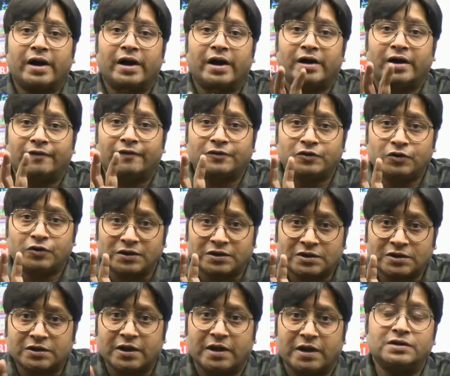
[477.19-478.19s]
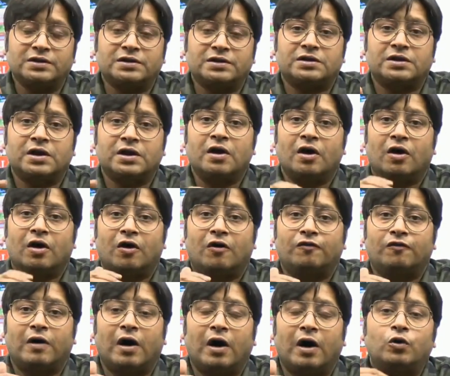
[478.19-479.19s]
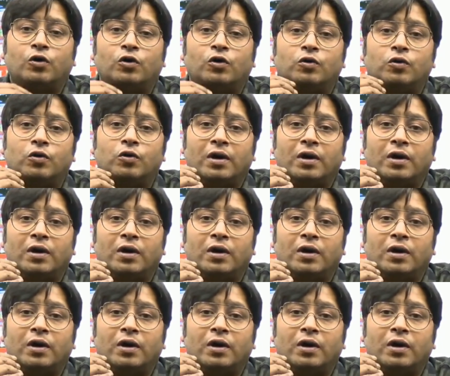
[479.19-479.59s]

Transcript: it gives you a sense of how to